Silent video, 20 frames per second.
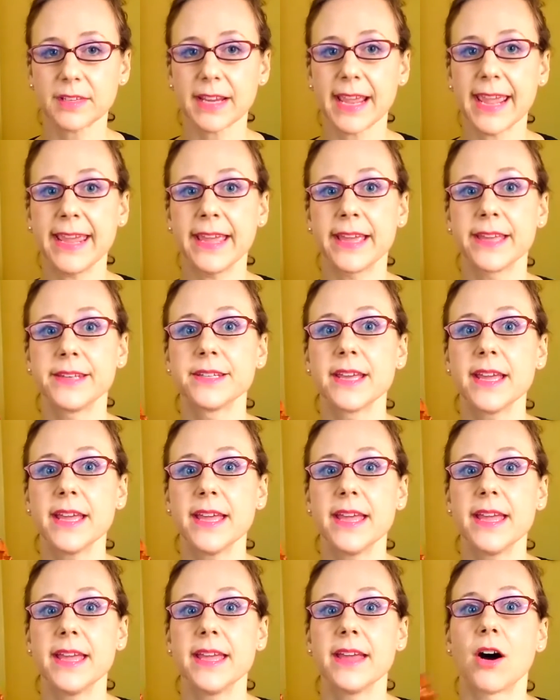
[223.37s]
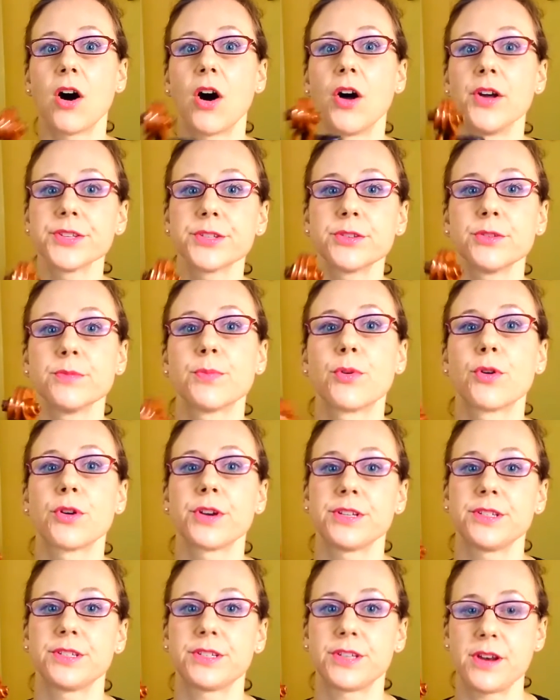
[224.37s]
And also
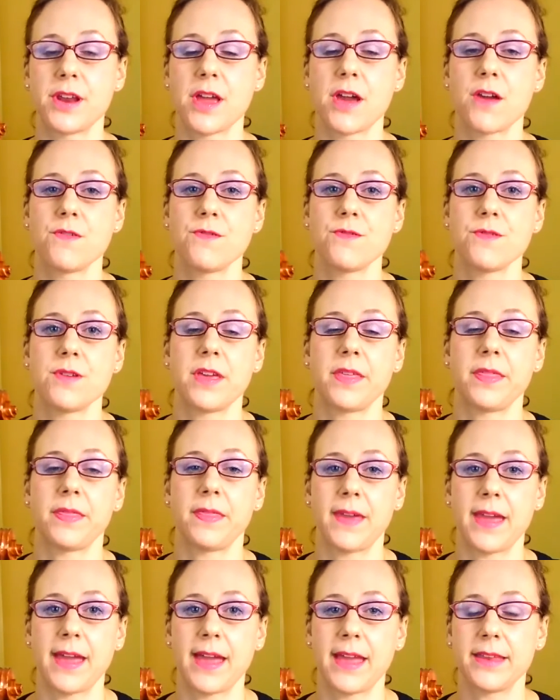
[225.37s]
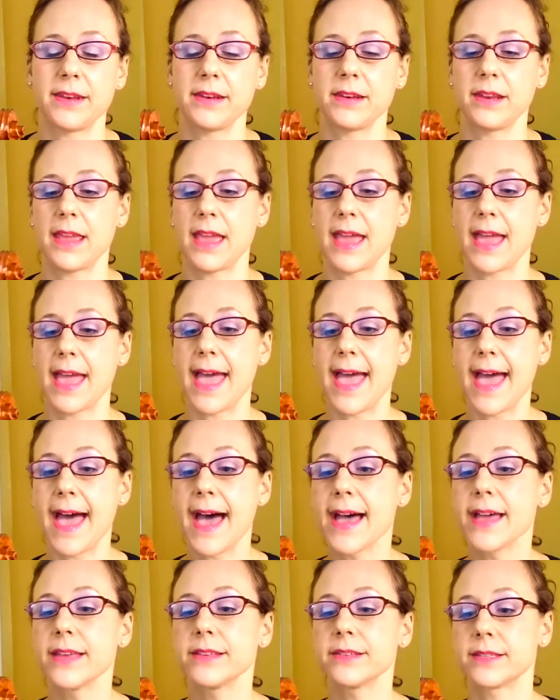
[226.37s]
important to note that
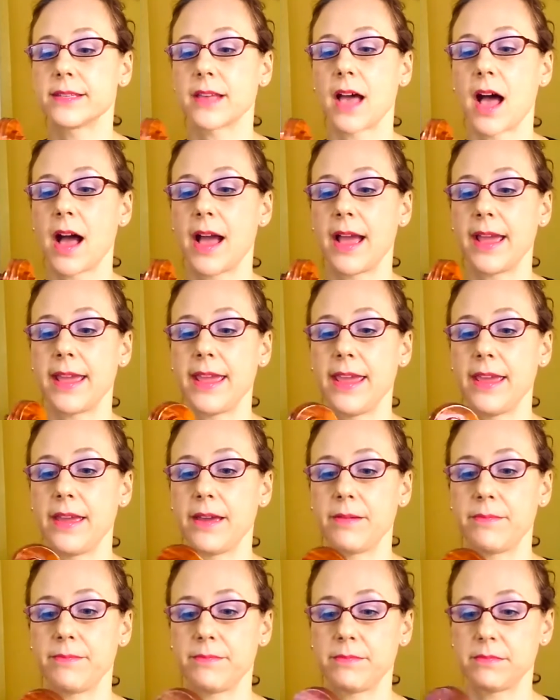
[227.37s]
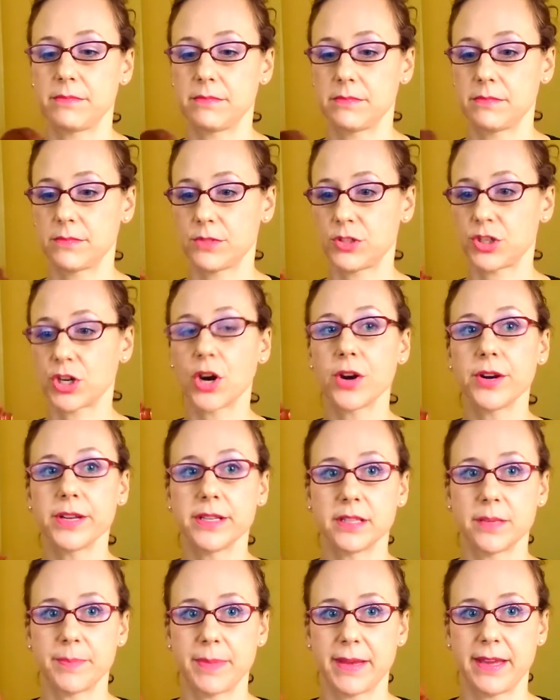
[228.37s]
as I am turning
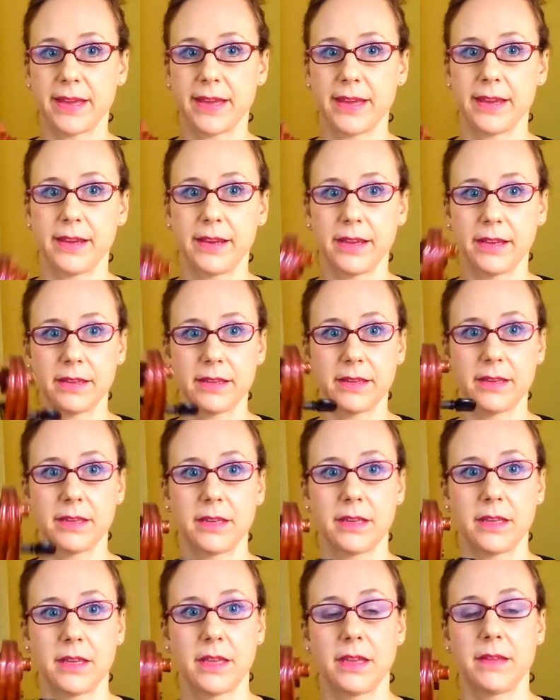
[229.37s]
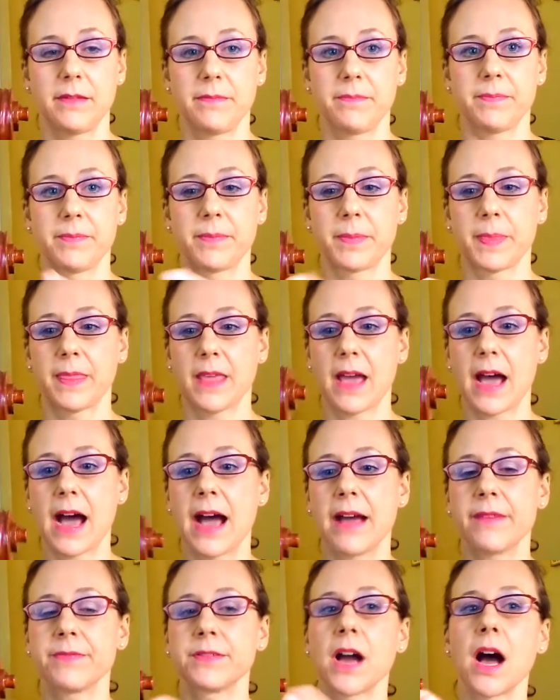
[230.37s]
the peg,
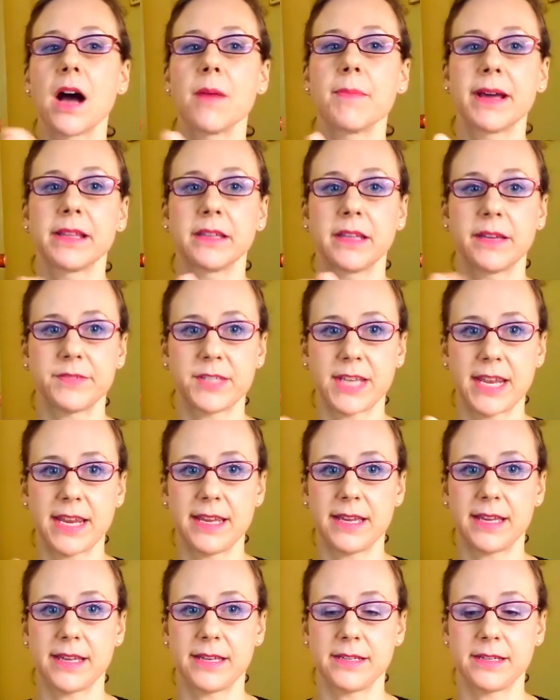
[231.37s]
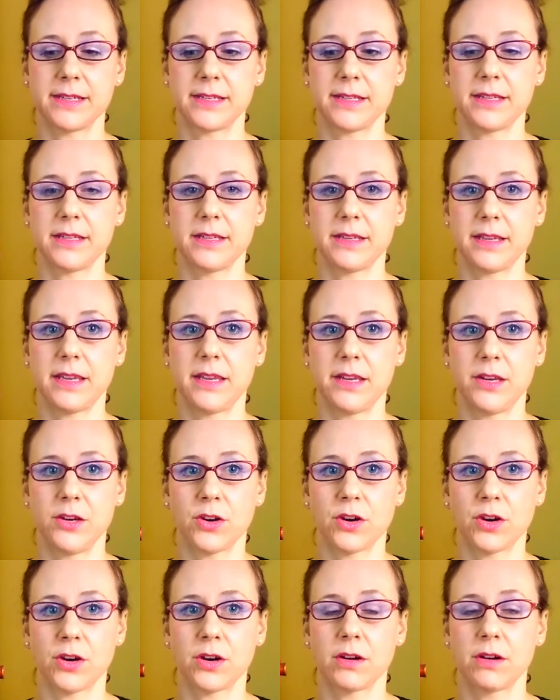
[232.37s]
I've got my left hand
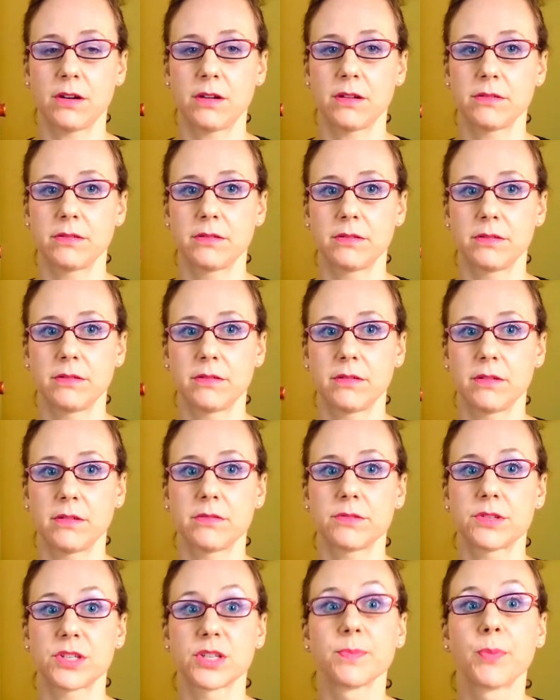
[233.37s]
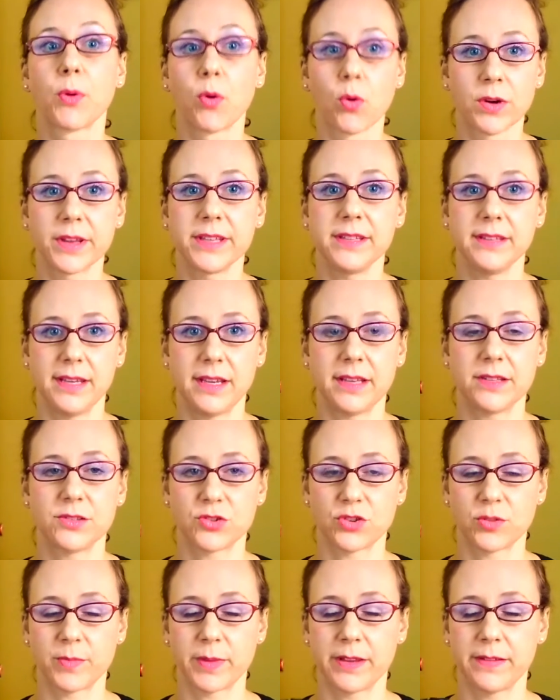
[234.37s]
here supporting the
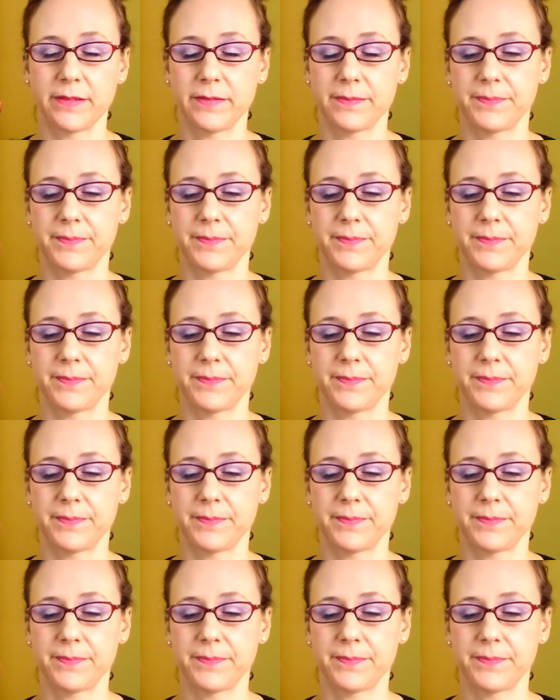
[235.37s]
instrument.